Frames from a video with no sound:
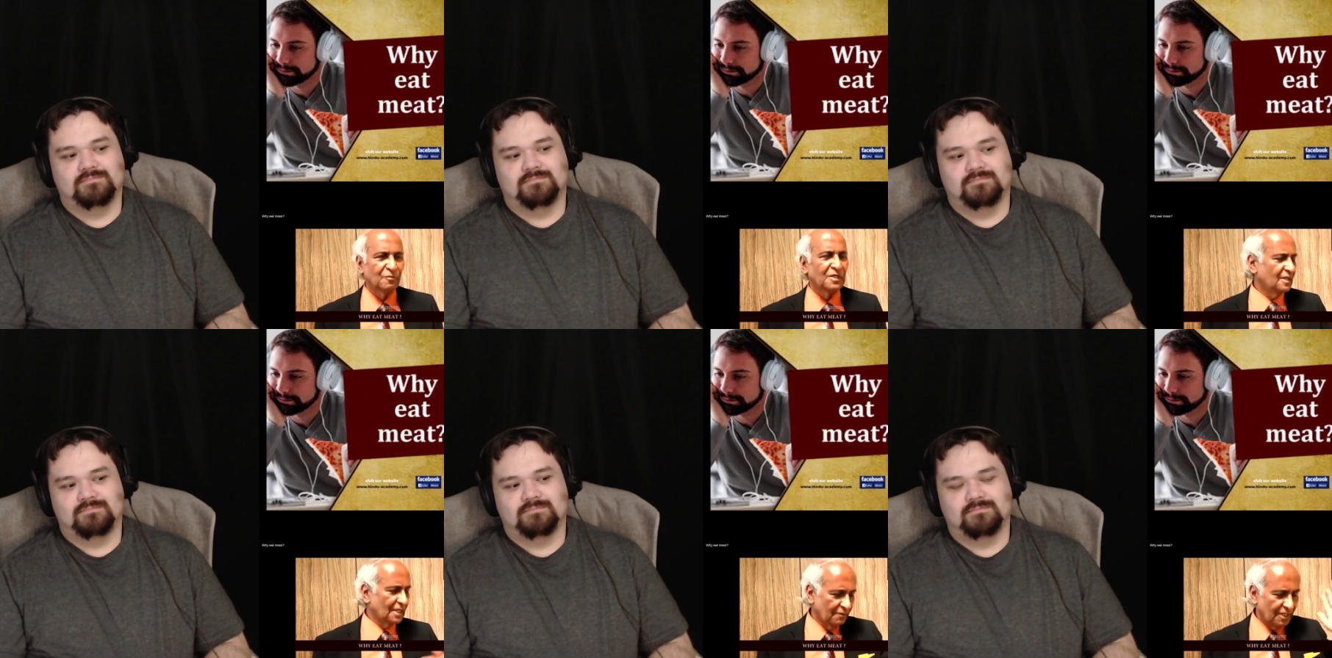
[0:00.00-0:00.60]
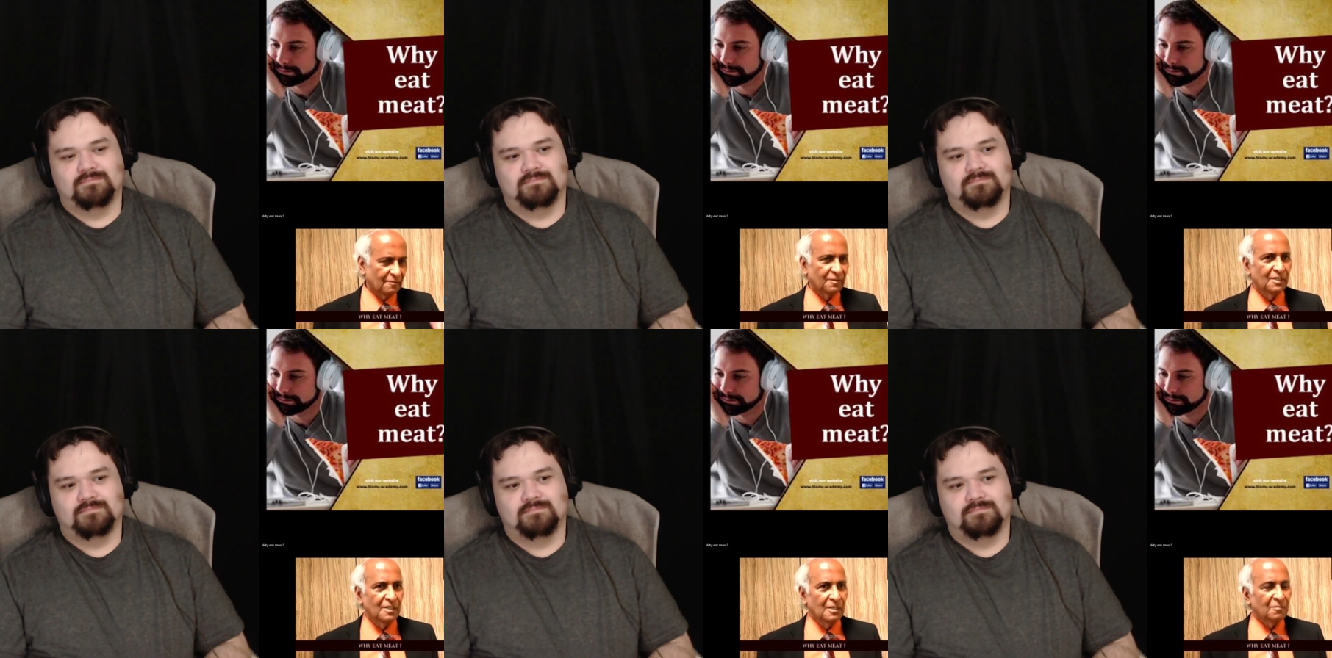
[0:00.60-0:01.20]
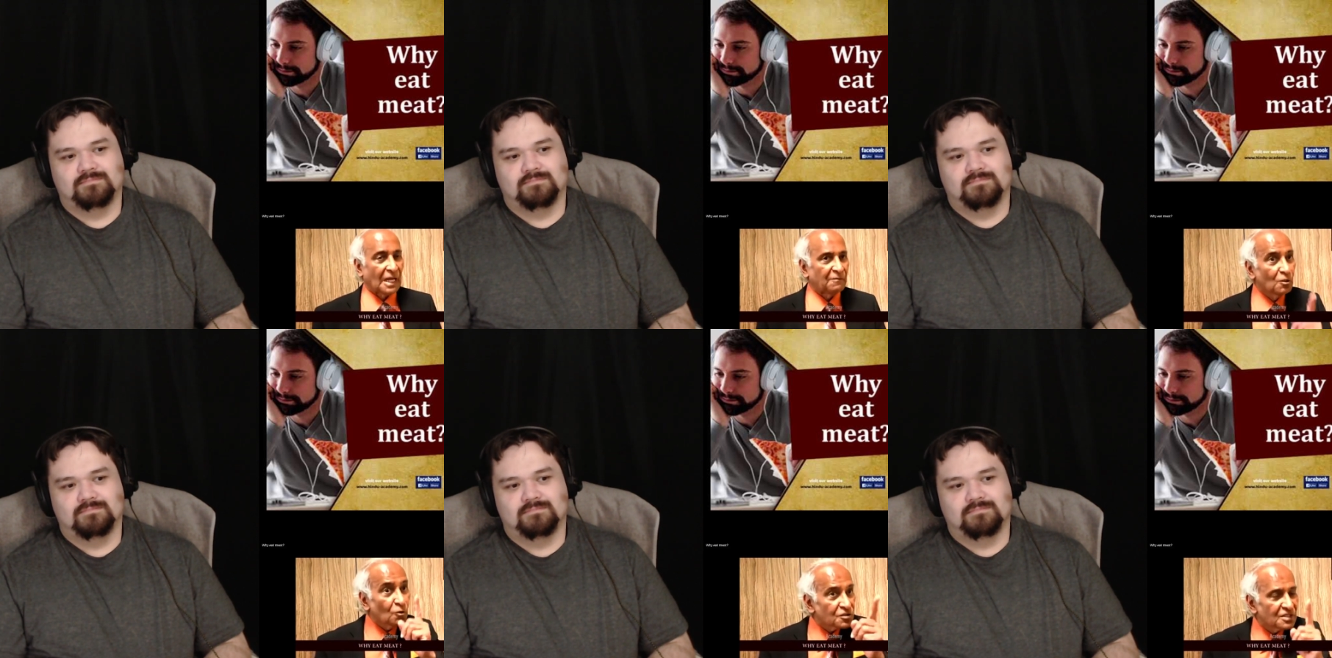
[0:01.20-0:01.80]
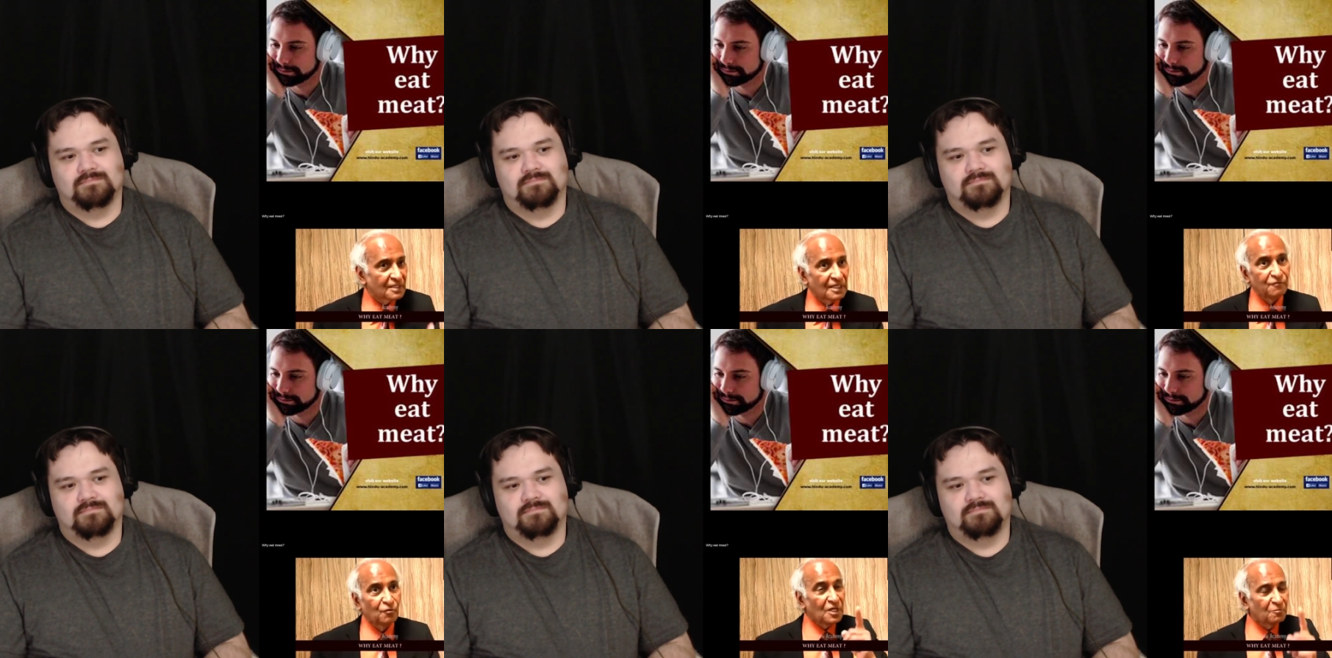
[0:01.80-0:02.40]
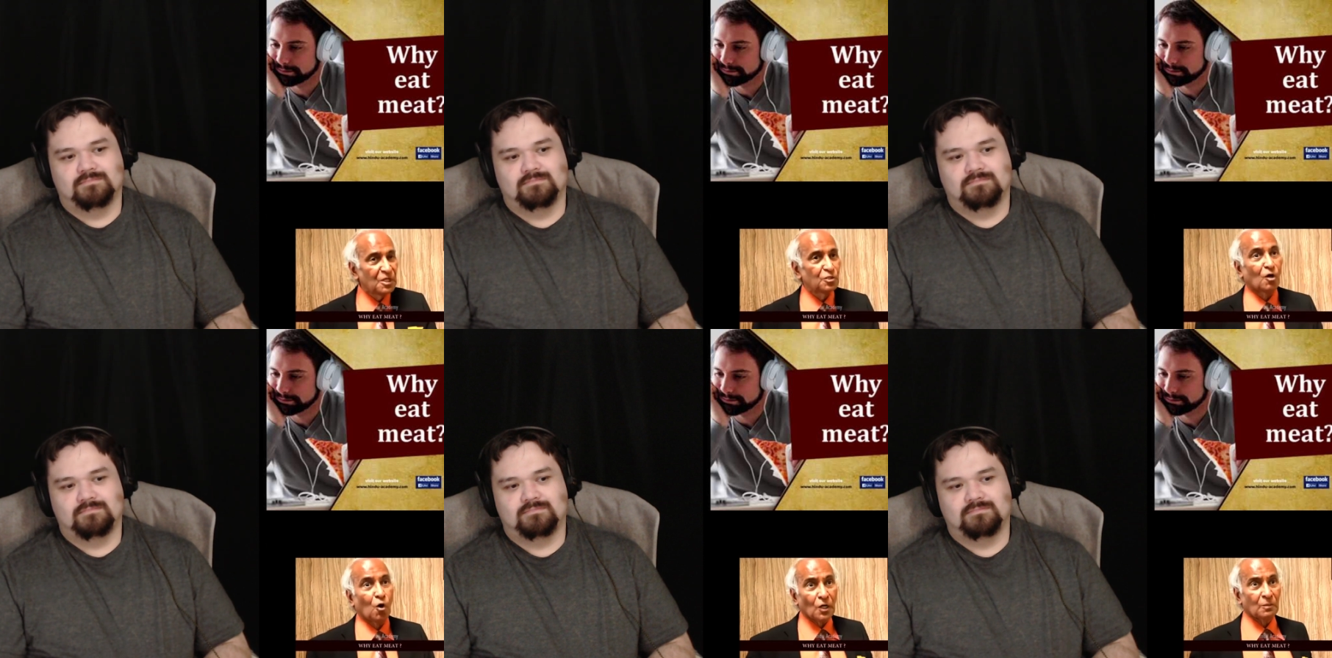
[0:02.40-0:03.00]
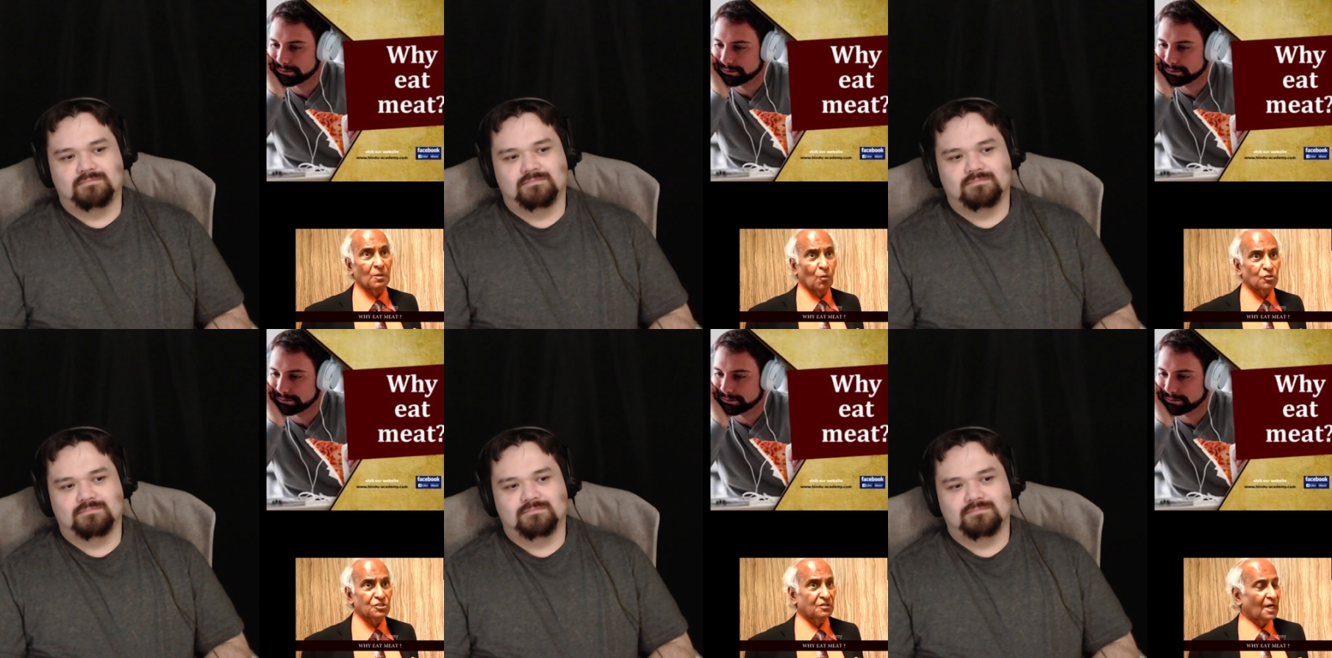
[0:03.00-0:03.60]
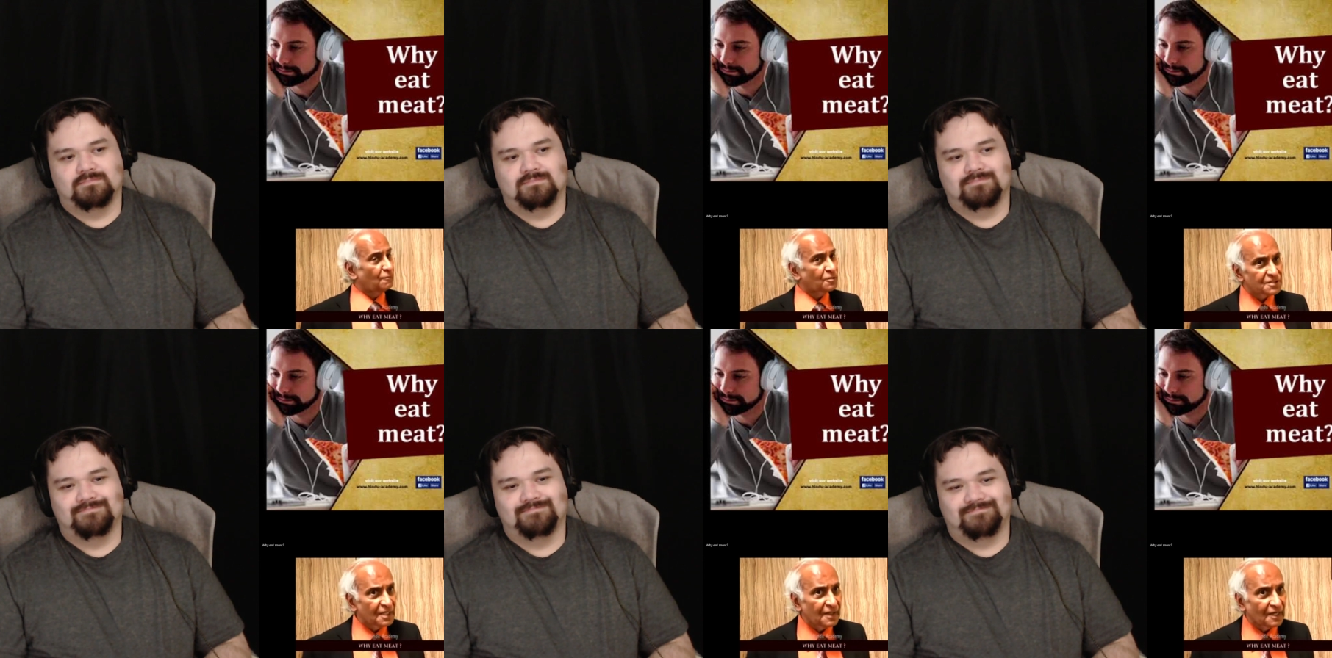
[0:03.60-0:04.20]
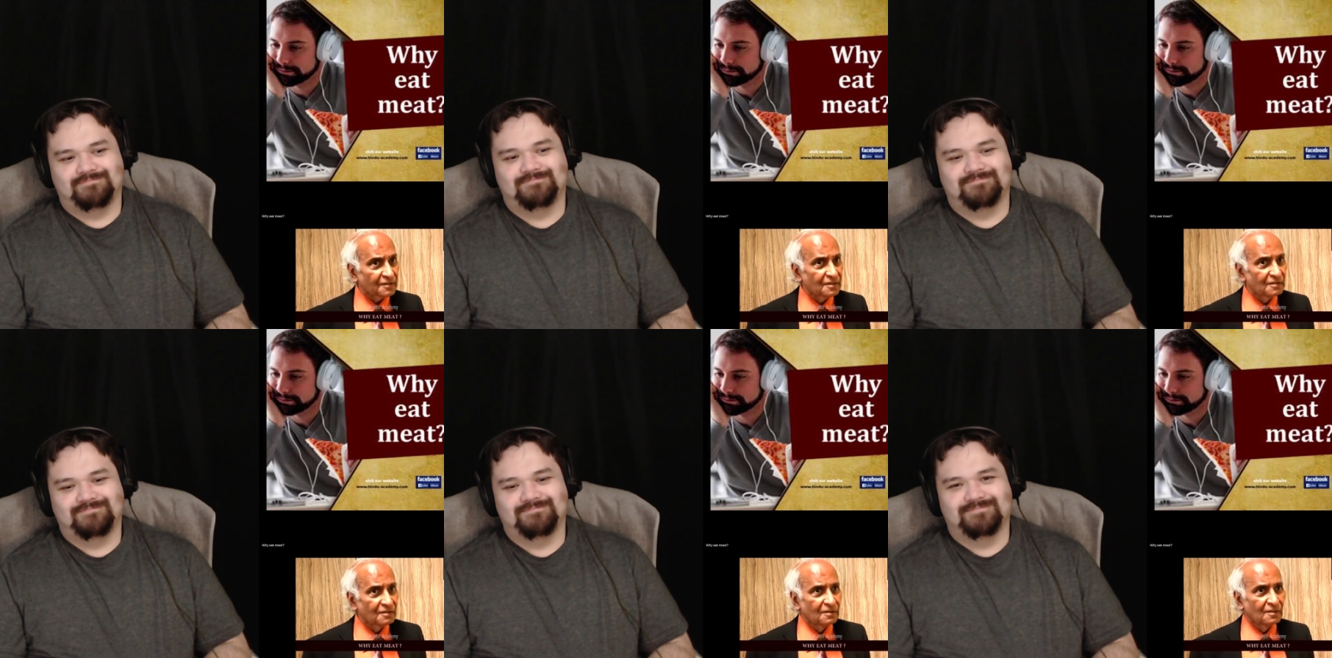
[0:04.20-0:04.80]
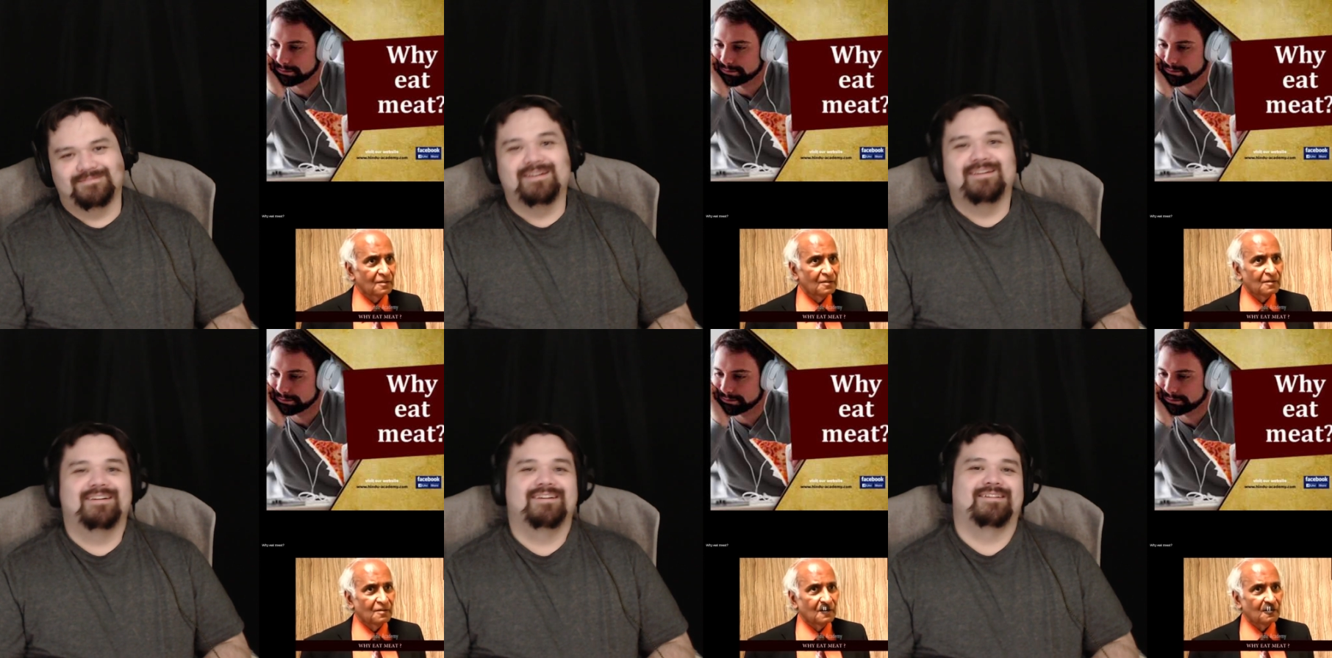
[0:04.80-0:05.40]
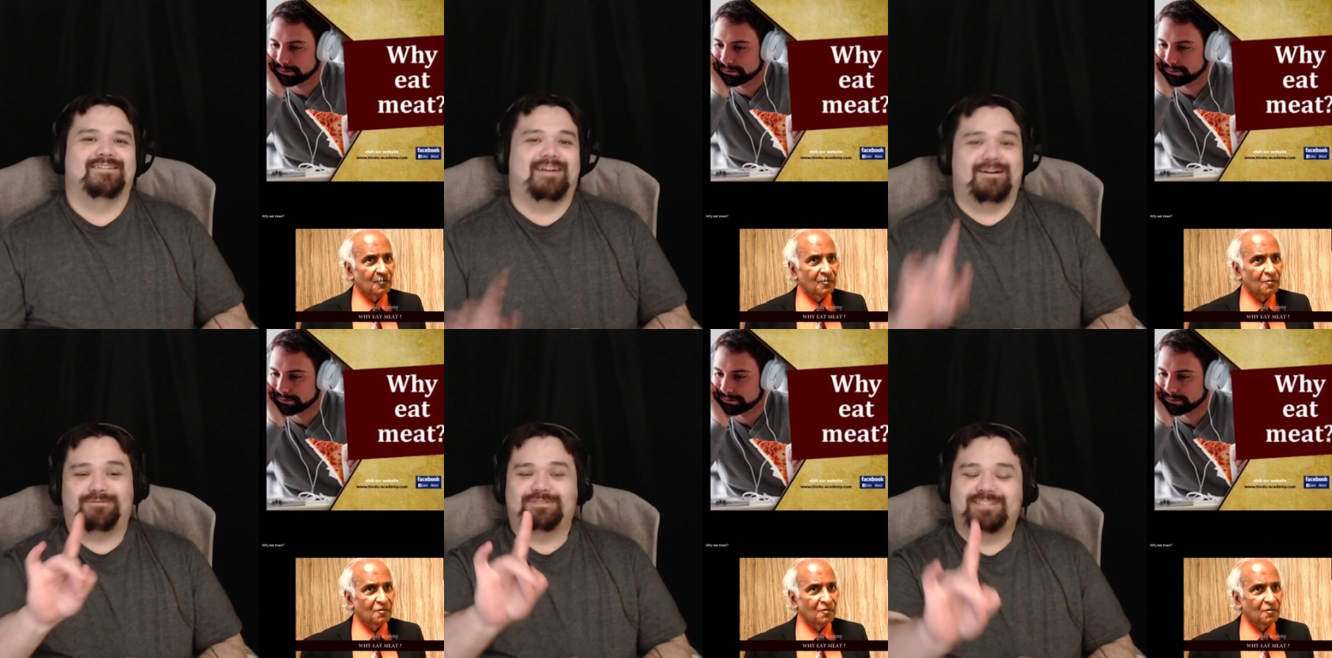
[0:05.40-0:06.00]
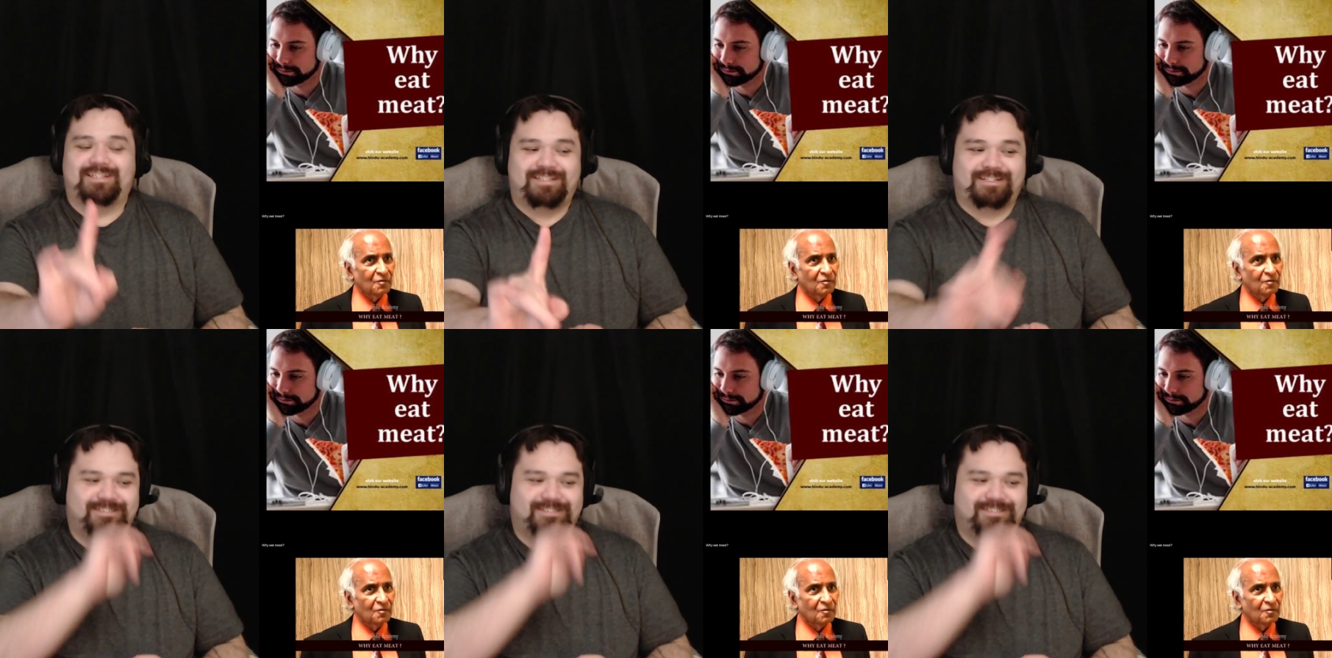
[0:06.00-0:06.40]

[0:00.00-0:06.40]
Speaker 1: up meat, then give it up. But I will not say that if you eat meat, you are a horrible monster. I won't say that.
Speaker 2: I will say this.